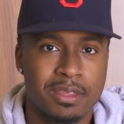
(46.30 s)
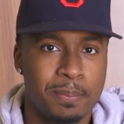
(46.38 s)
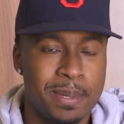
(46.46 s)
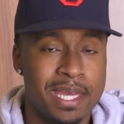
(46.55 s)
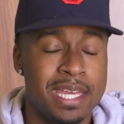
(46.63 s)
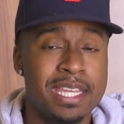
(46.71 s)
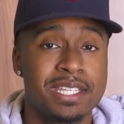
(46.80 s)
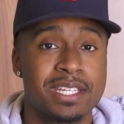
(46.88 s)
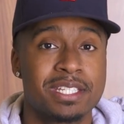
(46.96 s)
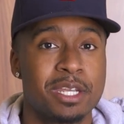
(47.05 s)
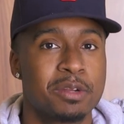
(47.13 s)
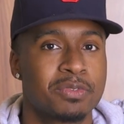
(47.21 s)
the PEs
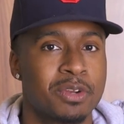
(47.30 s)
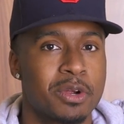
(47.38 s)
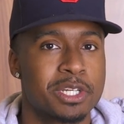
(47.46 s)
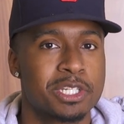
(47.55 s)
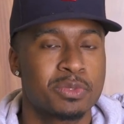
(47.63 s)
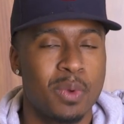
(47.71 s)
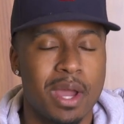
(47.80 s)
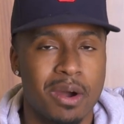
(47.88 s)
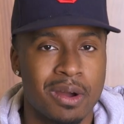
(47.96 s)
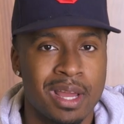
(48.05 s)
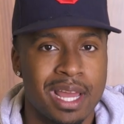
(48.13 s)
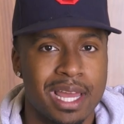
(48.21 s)
continue to flourish as
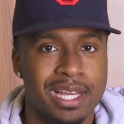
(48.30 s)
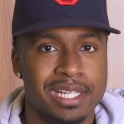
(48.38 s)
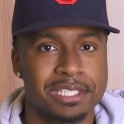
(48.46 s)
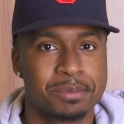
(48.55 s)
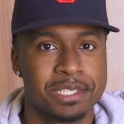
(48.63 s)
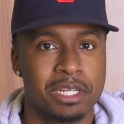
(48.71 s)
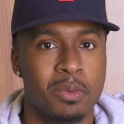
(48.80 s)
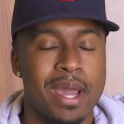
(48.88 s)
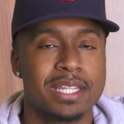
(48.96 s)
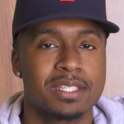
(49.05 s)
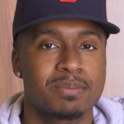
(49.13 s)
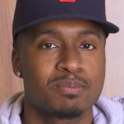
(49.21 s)
well and custom
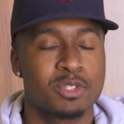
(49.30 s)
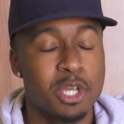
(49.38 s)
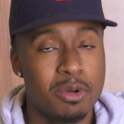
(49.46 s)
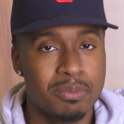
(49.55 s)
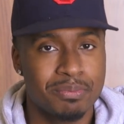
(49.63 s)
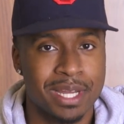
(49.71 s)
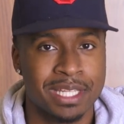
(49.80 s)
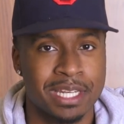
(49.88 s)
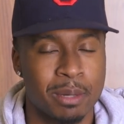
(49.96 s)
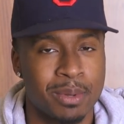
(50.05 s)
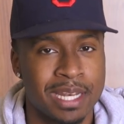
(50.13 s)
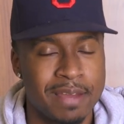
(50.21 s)
silhouettes. So at the
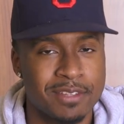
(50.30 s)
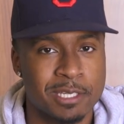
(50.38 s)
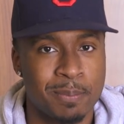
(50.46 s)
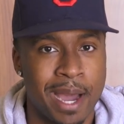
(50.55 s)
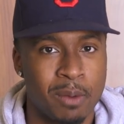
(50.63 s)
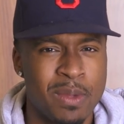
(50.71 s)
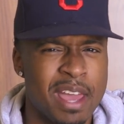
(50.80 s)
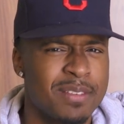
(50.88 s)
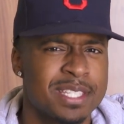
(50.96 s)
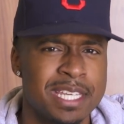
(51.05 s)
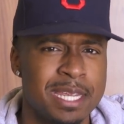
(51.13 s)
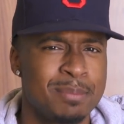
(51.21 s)
number 11 spot, we have
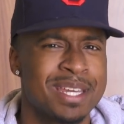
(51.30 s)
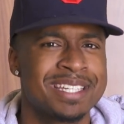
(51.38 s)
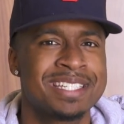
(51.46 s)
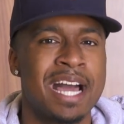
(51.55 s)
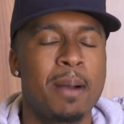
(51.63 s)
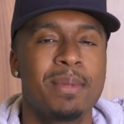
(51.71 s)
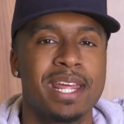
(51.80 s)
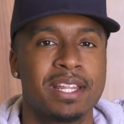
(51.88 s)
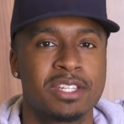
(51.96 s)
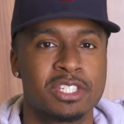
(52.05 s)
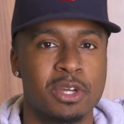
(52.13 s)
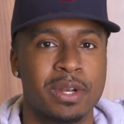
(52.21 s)
a team that
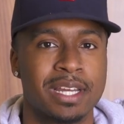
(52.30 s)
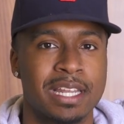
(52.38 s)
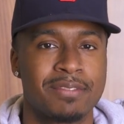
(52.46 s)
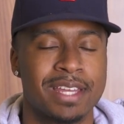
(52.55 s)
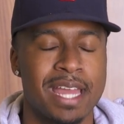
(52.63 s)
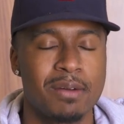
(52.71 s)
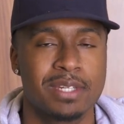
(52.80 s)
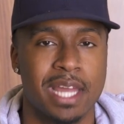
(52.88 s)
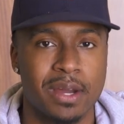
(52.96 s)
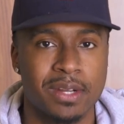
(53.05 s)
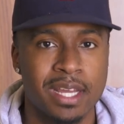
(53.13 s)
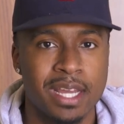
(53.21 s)
dominated the starting 11
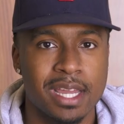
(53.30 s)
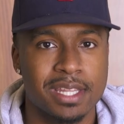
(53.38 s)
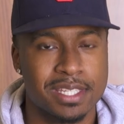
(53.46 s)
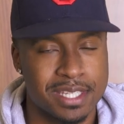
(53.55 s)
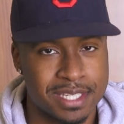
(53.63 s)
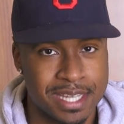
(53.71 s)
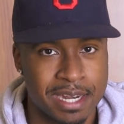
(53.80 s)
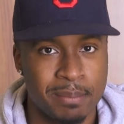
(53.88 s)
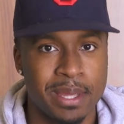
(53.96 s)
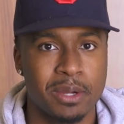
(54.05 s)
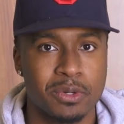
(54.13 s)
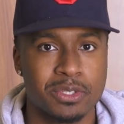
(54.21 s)
countdown in the Cincinnati
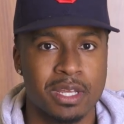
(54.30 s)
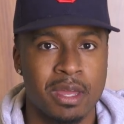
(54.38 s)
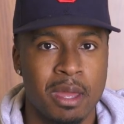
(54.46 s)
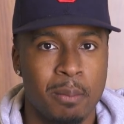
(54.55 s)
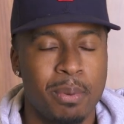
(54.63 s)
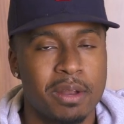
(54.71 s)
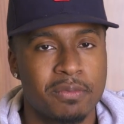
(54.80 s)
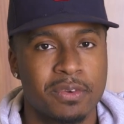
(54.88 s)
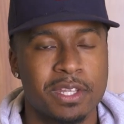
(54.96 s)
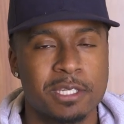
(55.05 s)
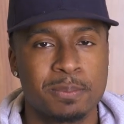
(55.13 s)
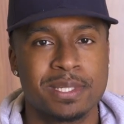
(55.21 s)
Bengals. But
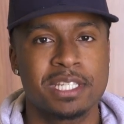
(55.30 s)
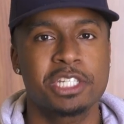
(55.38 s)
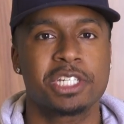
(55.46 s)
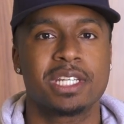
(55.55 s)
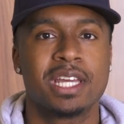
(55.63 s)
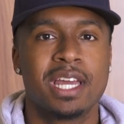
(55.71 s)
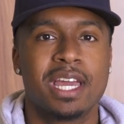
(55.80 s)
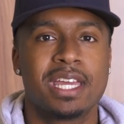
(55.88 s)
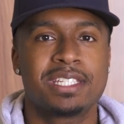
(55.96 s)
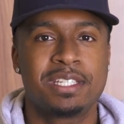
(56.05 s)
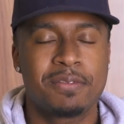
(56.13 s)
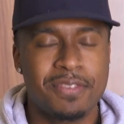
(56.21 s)
for this position
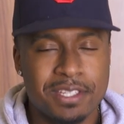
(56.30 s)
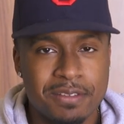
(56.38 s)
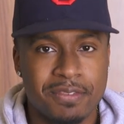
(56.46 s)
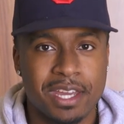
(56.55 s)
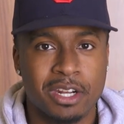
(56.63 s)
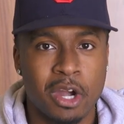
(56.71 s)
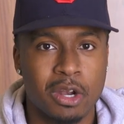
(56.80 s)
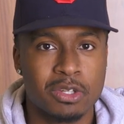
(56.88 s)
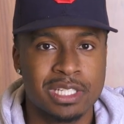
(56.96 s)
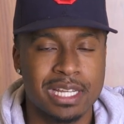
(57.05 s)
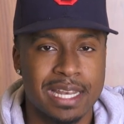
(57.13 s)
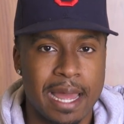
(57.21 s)
is defensive end
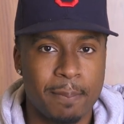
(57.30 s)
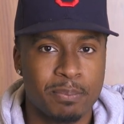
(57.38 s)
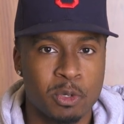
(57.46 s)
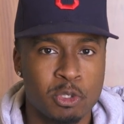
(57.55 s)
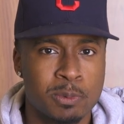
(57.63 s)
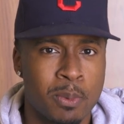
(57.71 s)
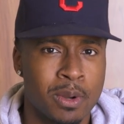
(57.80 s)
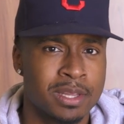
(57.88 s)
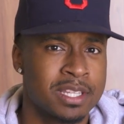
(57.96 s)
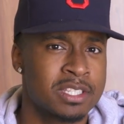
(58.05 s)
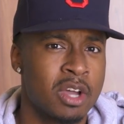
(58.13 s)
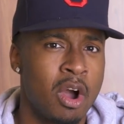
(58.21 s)
Carlos Dunlap, who
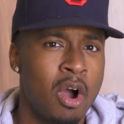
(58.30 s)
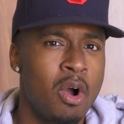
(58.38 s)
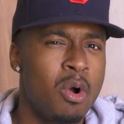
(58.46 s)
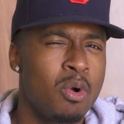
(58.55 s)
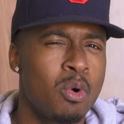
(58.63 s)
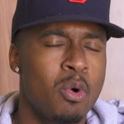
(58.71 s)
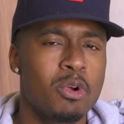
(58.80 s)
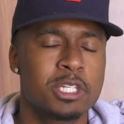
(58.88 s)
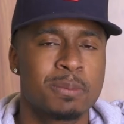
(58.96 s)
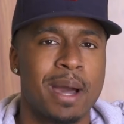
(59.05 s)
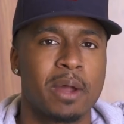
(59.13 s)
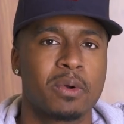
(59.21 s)
sported this all
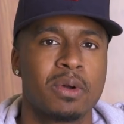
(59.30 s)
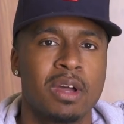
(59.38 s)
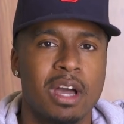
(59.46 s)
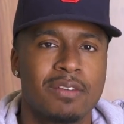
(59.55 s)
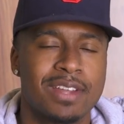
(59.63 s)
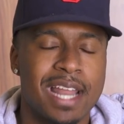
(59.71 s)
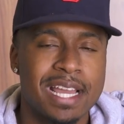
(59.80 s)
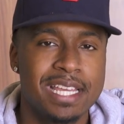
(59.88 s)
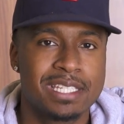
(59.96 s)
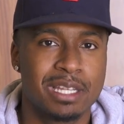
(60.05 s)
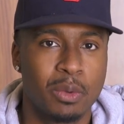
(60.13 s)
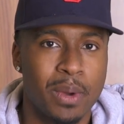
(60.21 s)
orange model of a
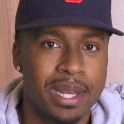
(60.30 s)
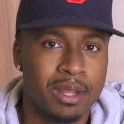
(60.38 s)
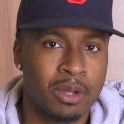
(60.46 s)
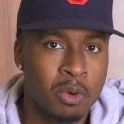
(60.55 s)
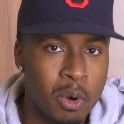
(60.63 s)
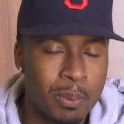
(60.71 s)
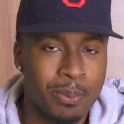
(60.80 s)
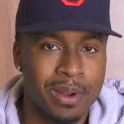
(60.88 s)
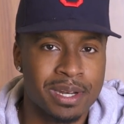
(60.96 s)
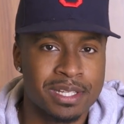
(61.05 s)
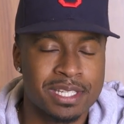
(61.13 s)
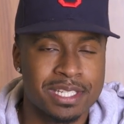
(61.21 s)
Nike silhouette
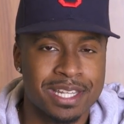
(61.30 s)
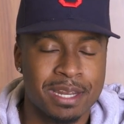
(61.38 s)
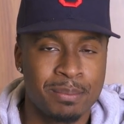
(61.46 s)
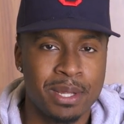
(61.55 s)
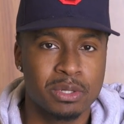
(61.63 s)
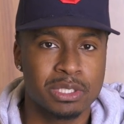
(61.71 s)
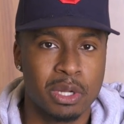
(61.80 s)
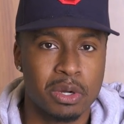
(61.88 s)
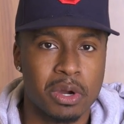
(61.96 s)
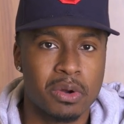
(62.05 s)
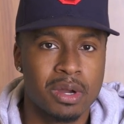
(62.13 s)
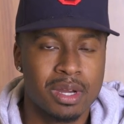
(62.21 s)
incorporating the Cincinnati Bengals
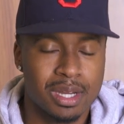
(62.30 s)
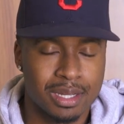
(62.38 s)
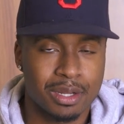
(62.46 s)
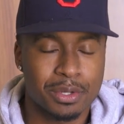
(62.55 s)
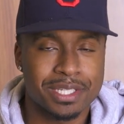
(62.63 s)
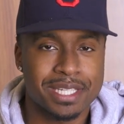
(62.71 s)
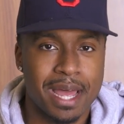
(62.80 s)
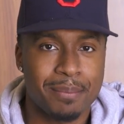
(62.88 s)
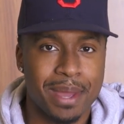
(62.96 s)
logo along the side